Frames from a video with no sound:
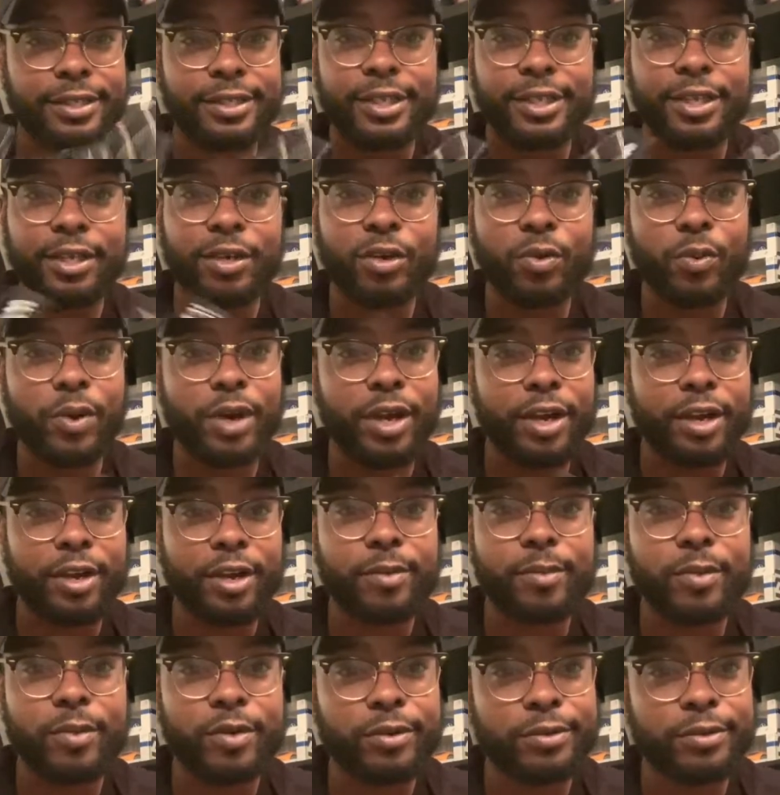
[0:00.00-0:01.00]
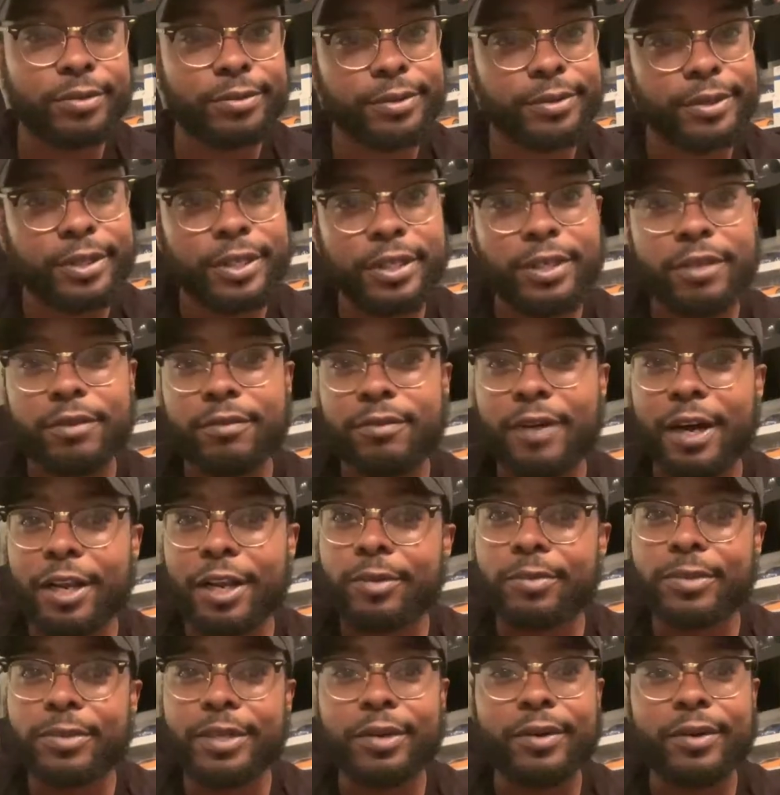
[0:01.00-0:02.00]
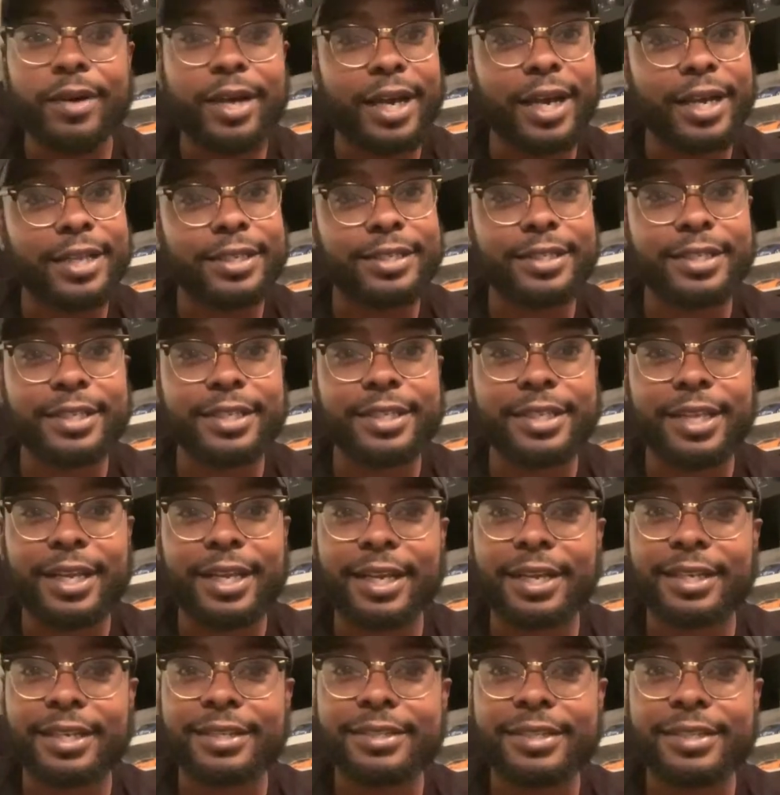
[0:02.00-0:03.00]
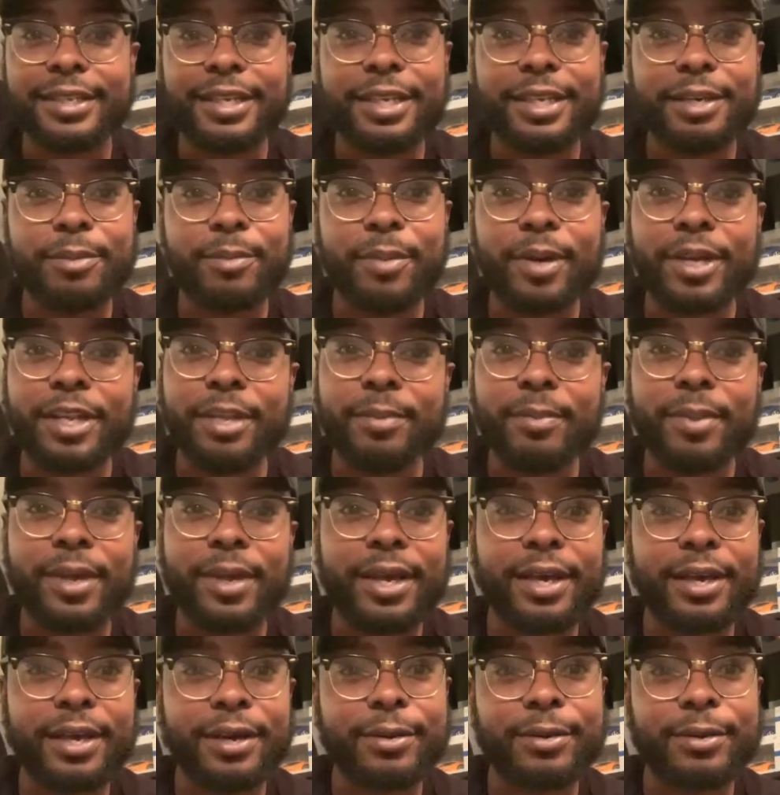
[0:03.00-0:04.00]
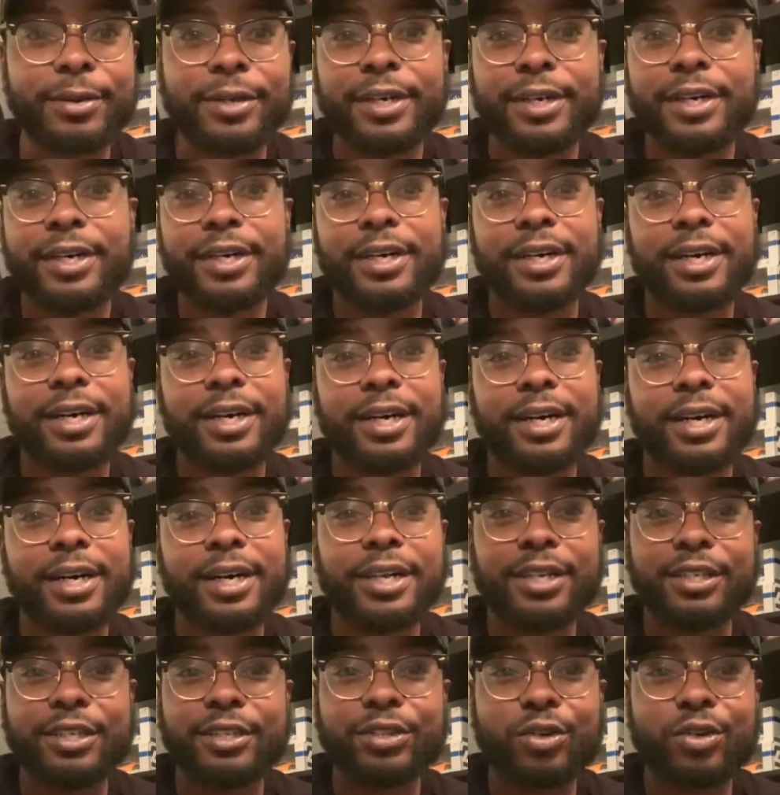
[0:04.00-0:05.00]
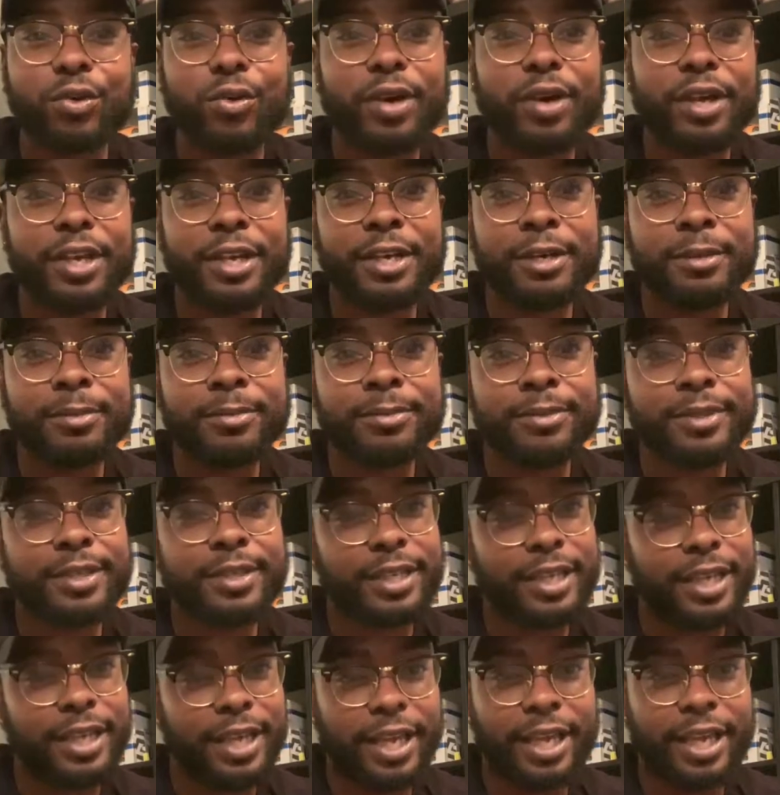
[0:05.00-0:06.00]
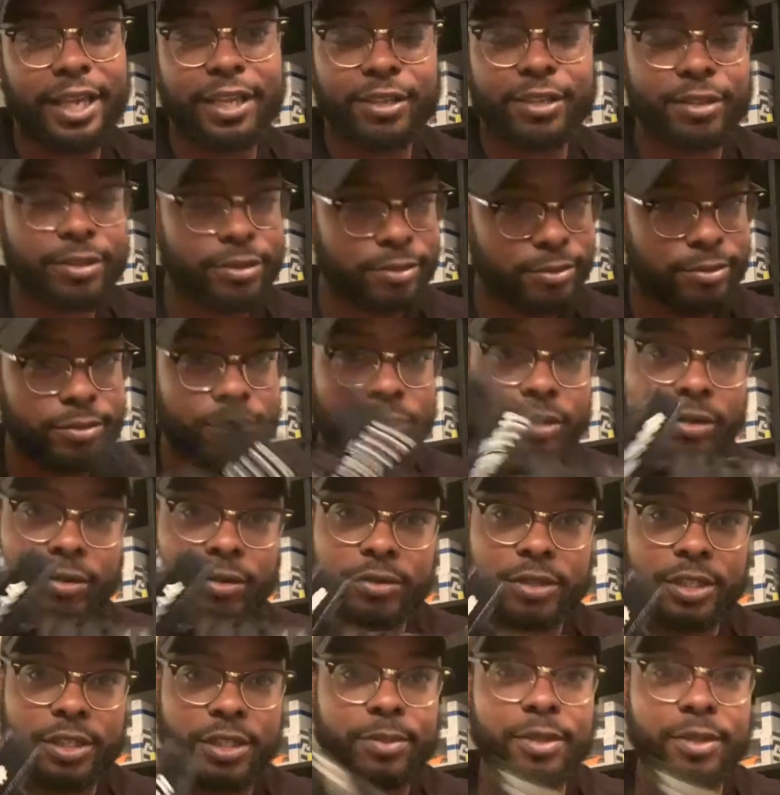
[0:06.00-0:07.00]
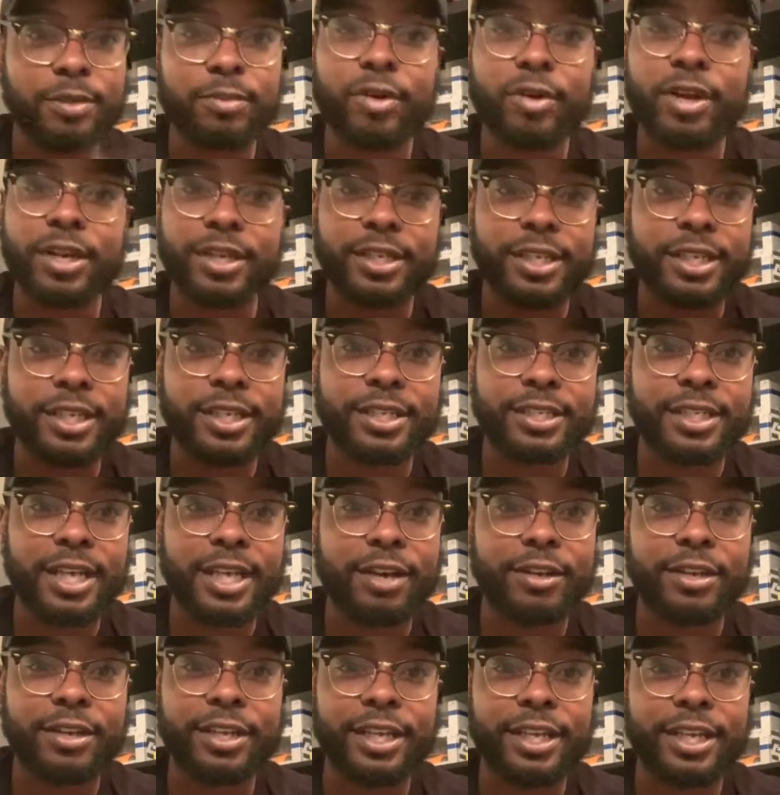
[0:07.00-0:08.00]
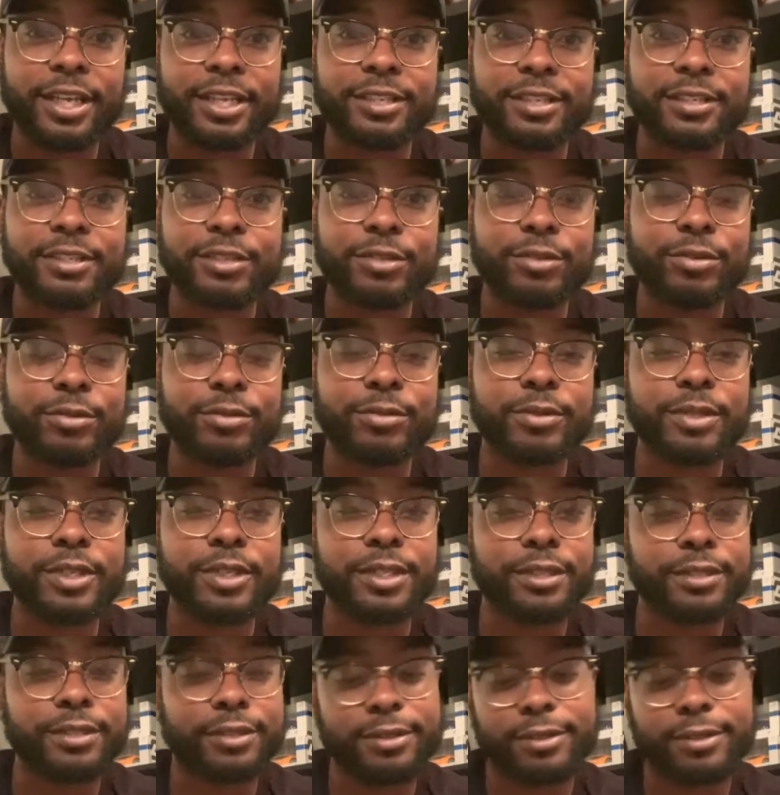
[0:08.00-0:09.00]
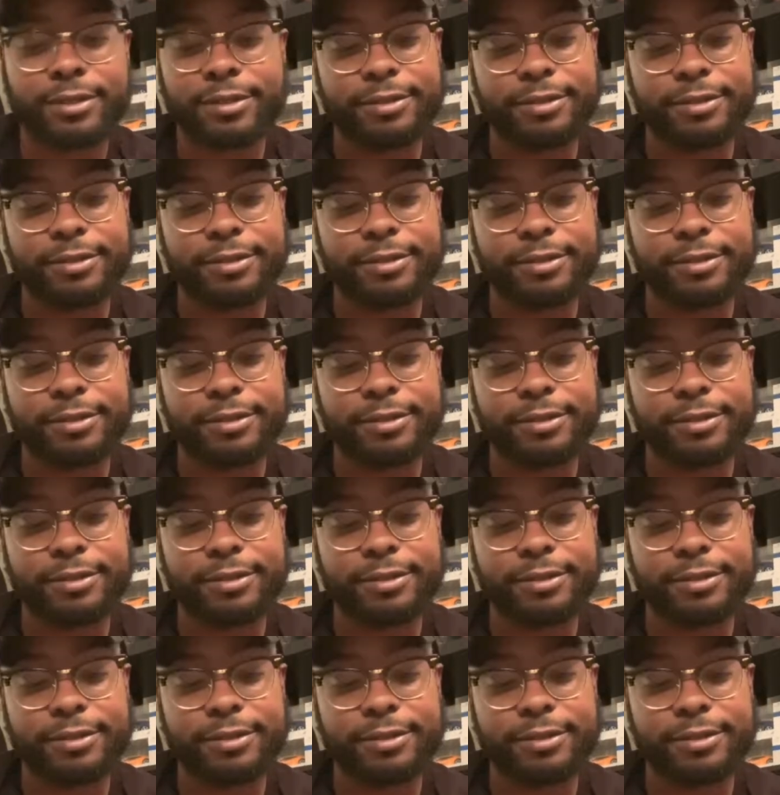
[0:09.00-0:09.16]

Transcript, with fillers: still wearable. Follow me on IG, like I said, moneybound uh, underscore M. And you're gonna see me break these out again soon, cause